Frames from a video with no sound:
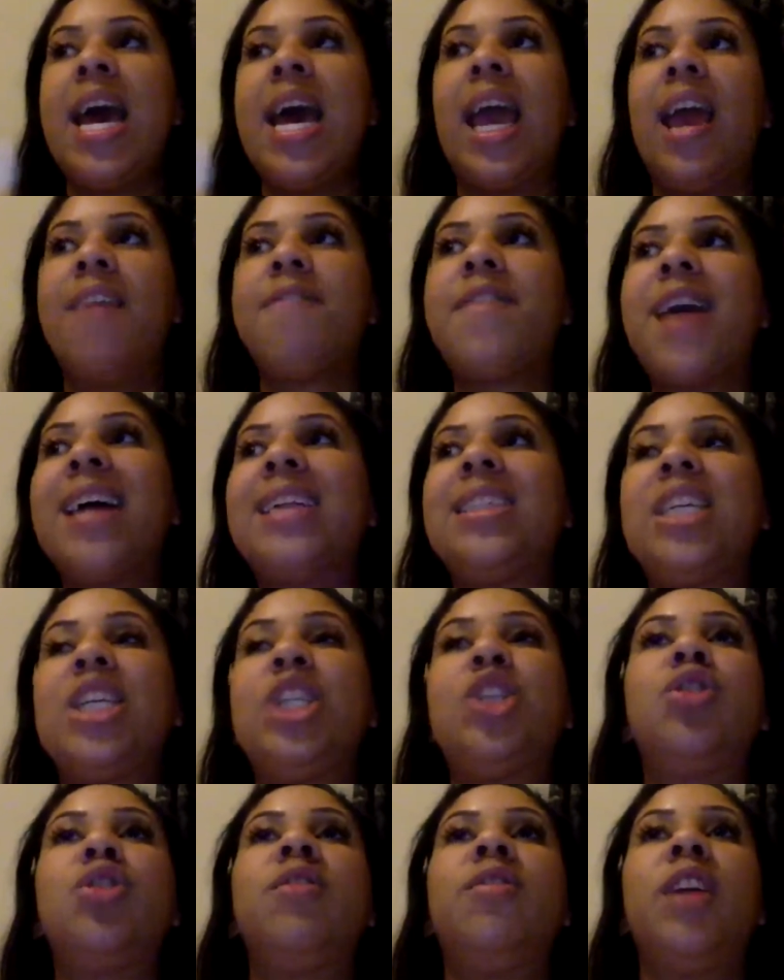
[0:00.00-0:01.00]
If I
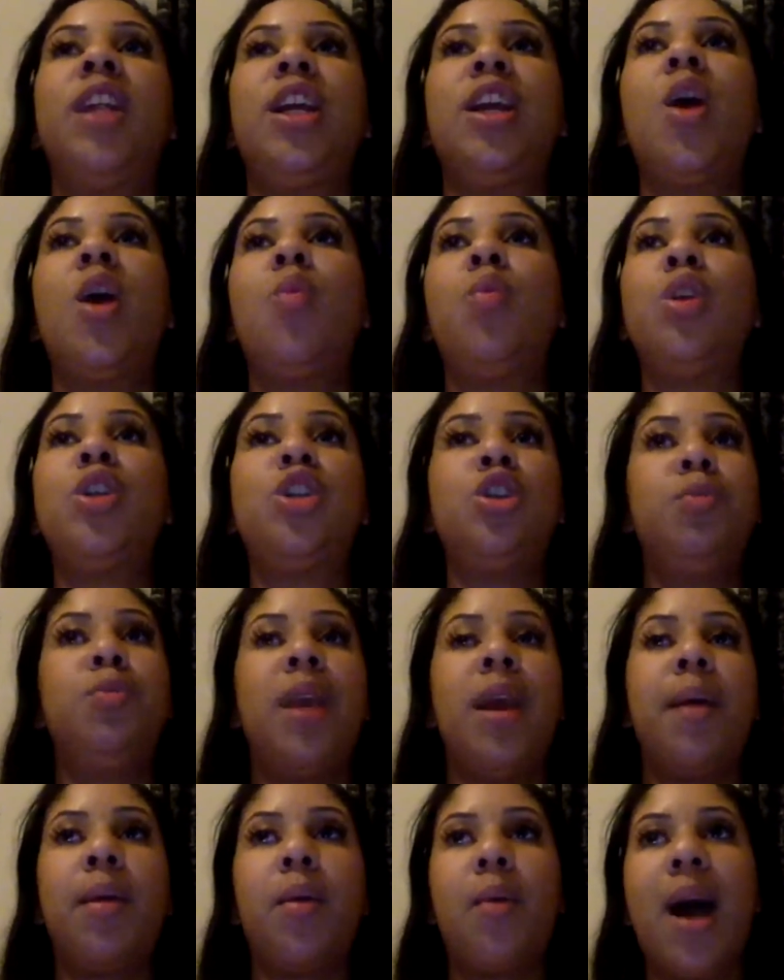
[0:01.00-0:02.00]
sent you a video, would you
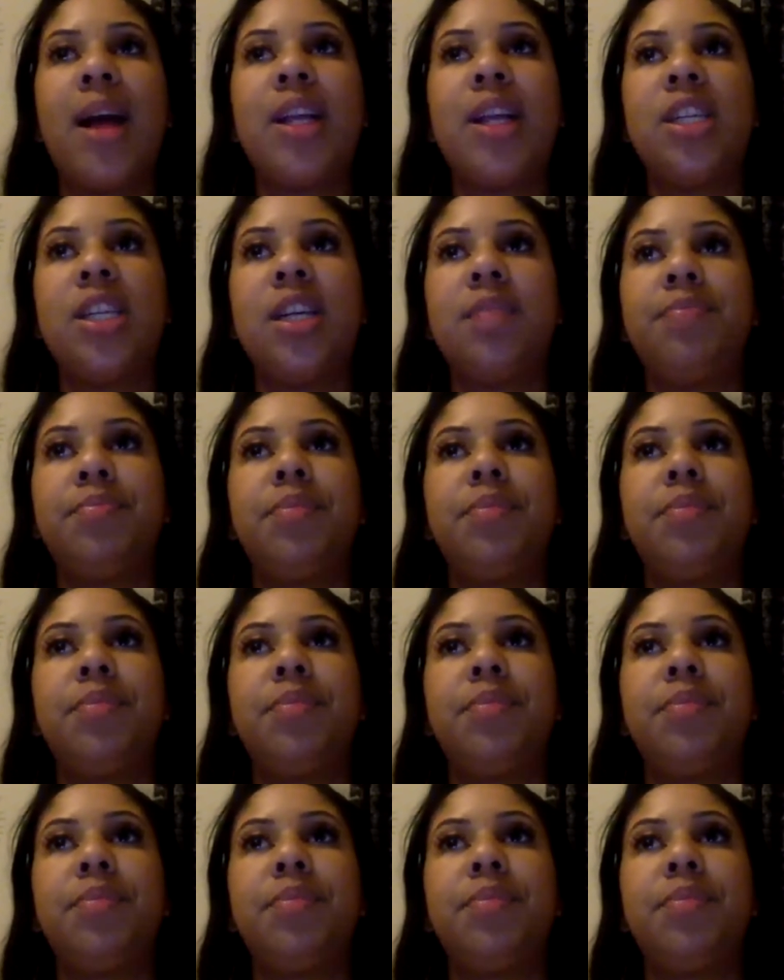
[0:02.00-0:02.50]
be able to watch it?